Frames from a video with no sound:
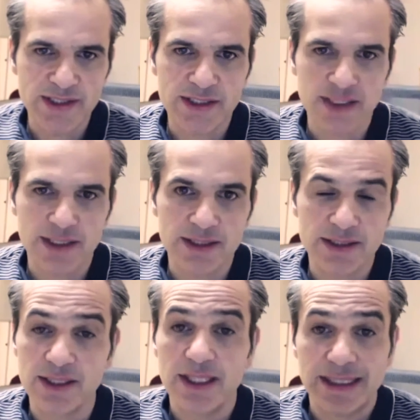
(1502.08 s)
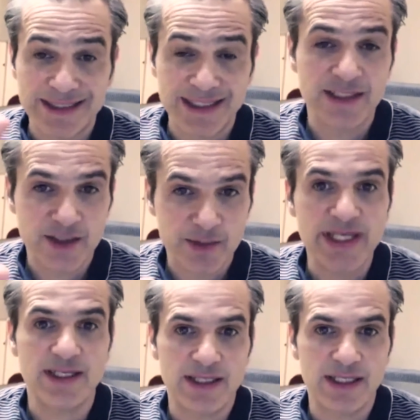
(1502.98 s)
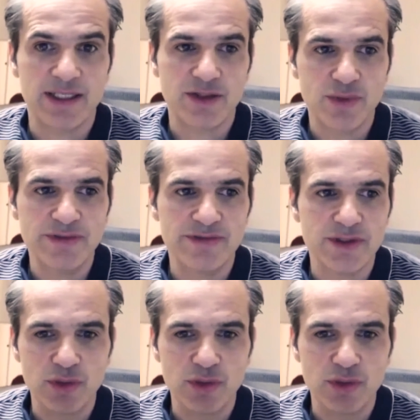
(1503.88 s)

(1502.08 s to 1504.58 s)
sense, since it's metadata driven,